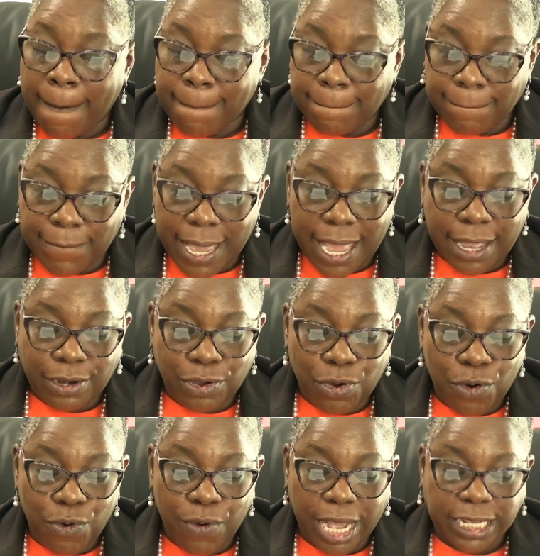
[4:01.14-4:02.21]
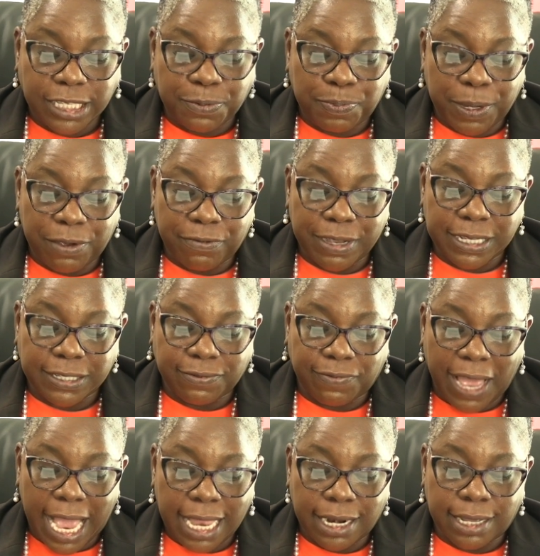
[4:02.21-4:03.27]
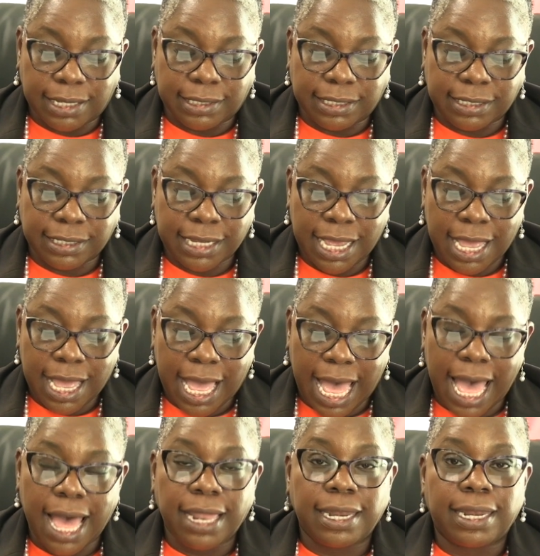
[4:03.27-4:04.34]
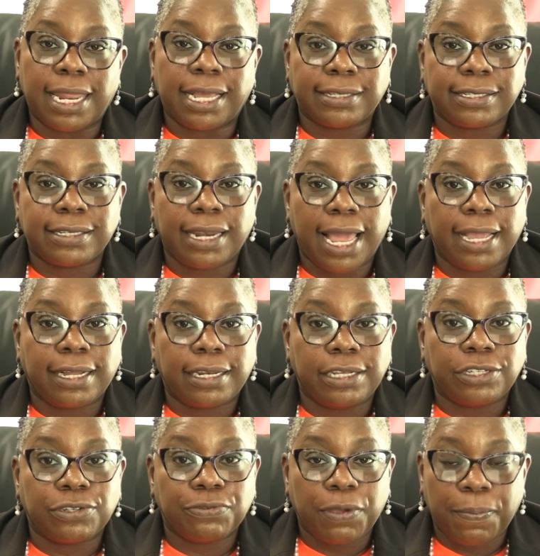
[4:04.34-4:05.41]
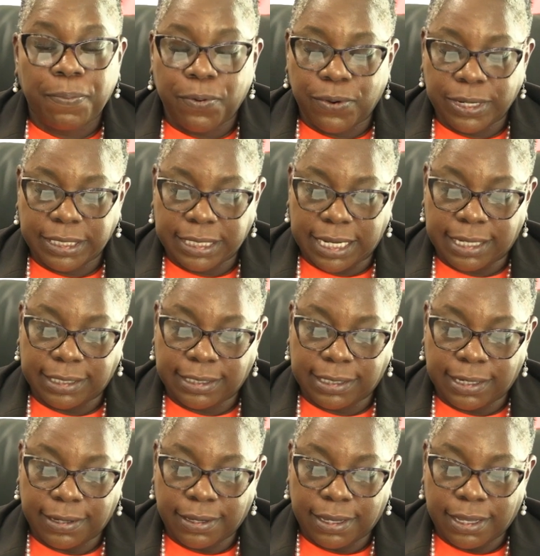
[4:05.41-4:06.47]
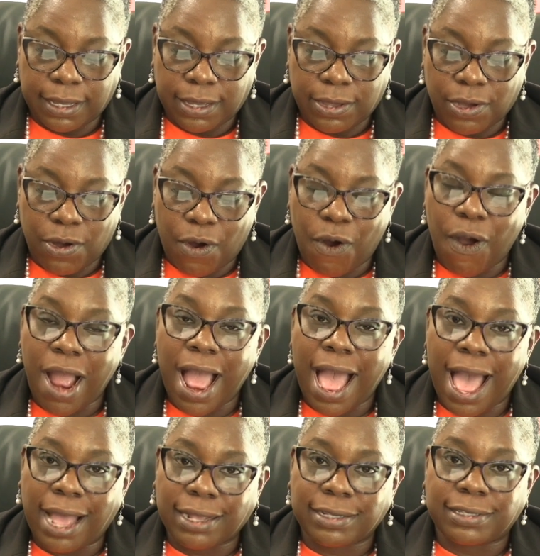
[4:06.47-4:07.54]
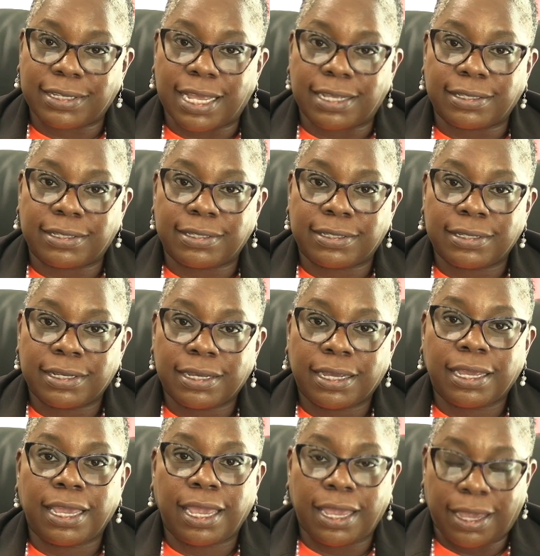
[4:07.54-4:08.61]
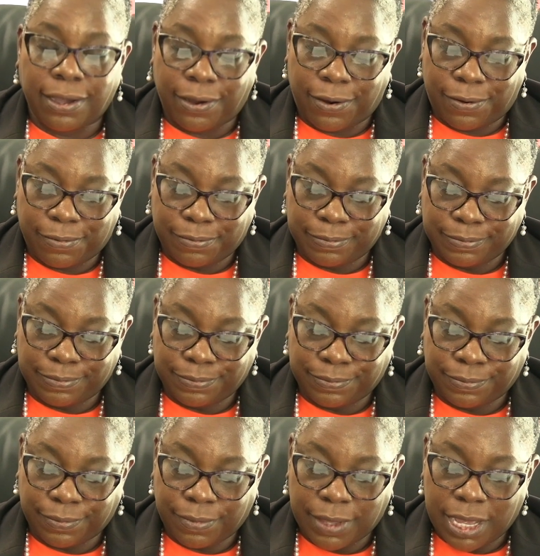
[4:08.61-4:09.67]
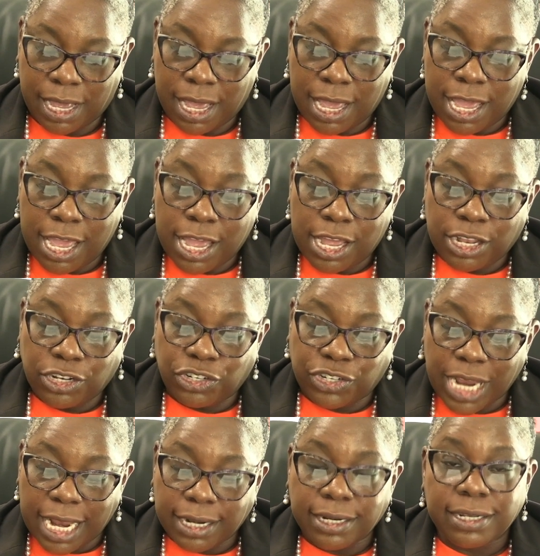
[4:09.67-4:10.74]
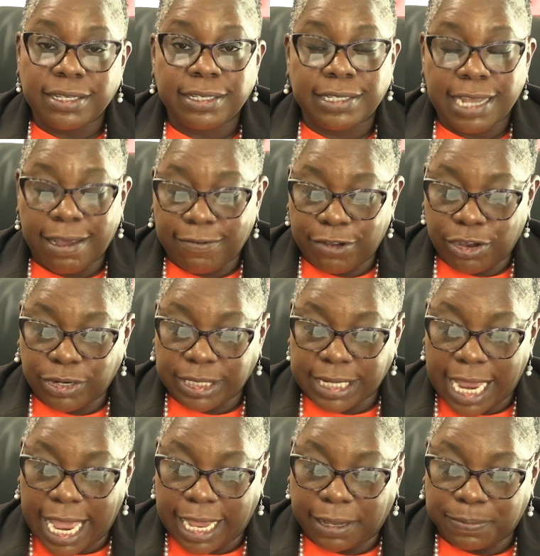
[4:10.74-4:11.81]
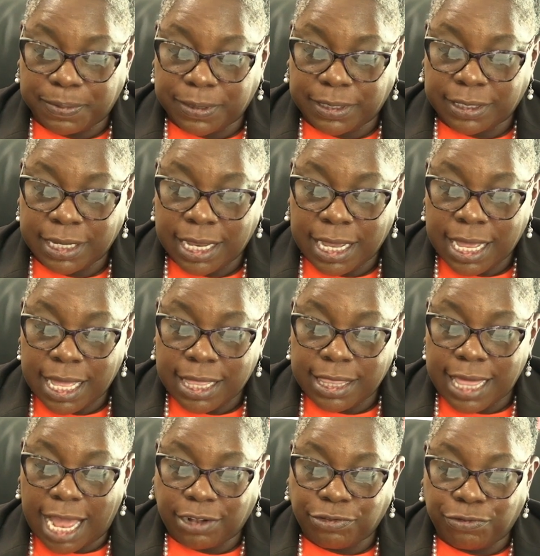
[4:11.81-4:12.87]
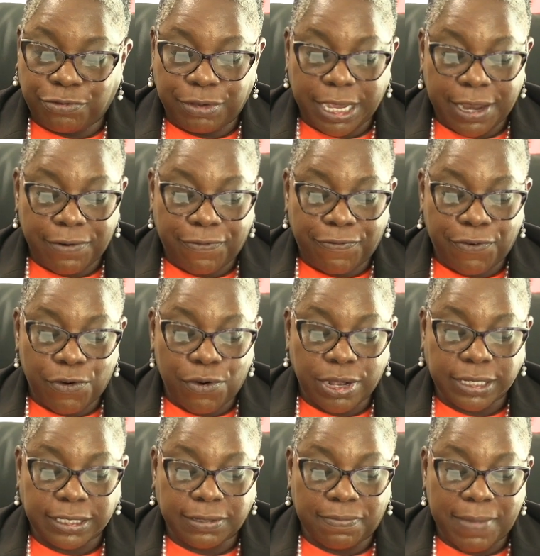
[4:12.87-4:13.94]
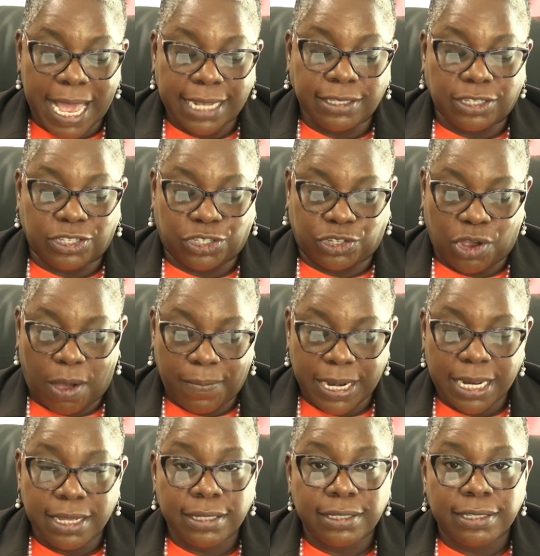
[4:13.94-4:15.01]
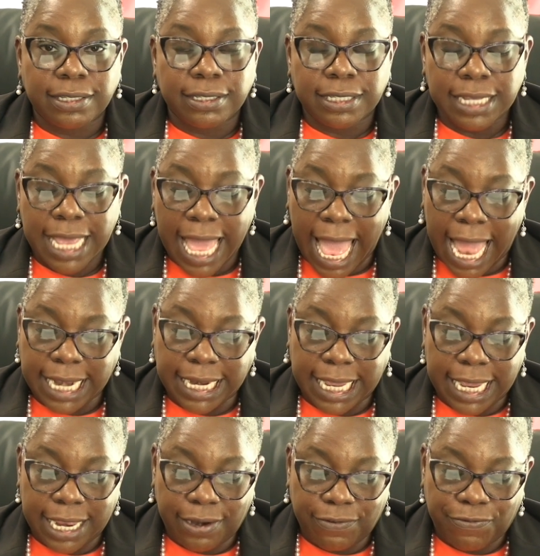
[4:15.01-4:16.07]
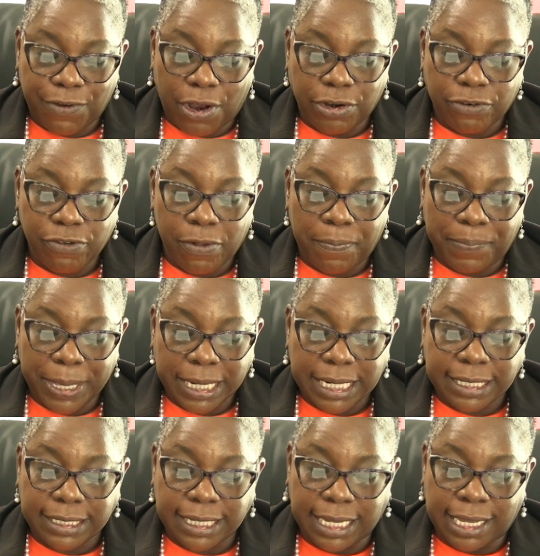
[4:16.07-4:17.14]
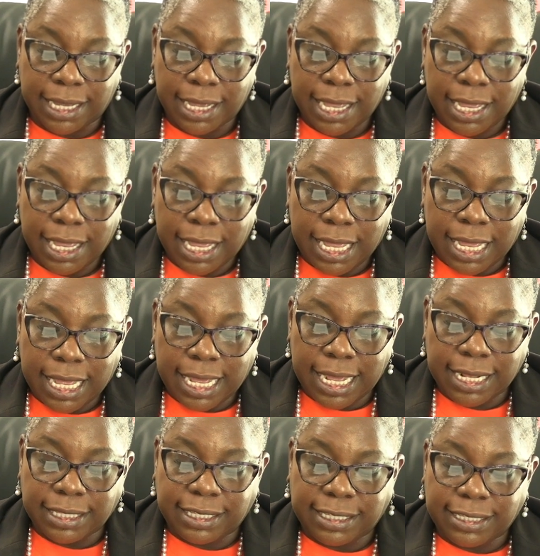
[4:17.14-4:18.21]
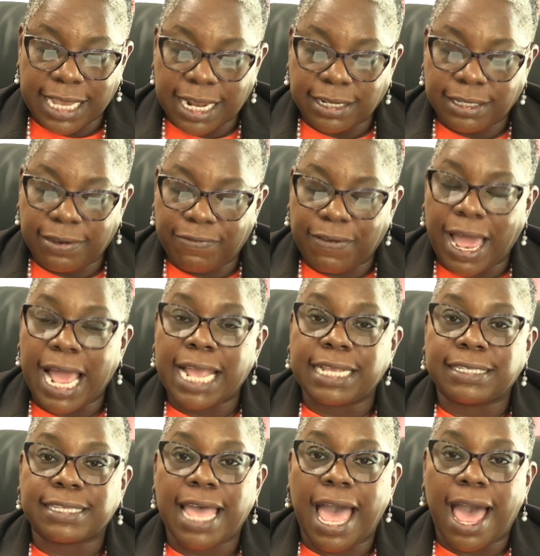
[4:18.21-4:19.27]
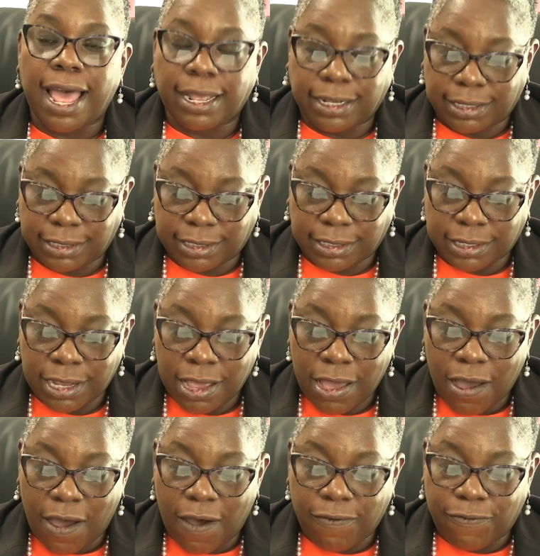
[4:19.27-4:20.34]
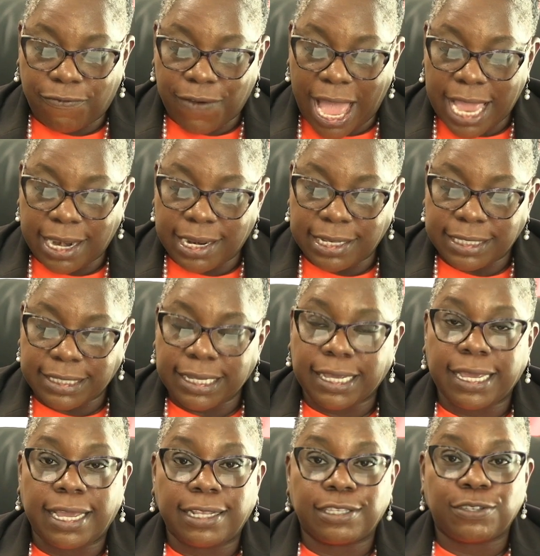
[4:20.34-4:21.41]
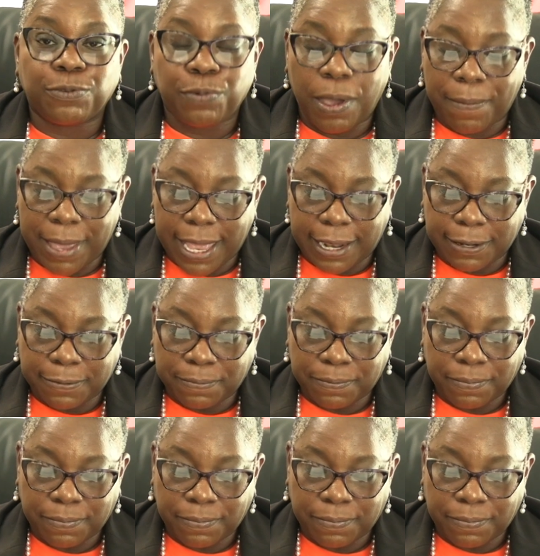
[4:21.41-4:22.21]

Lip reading: men who experience violence are less likely to report it or access care. Gender stereotypes that reinforce men's dominance and invulnerability incentivize acts of violence against women,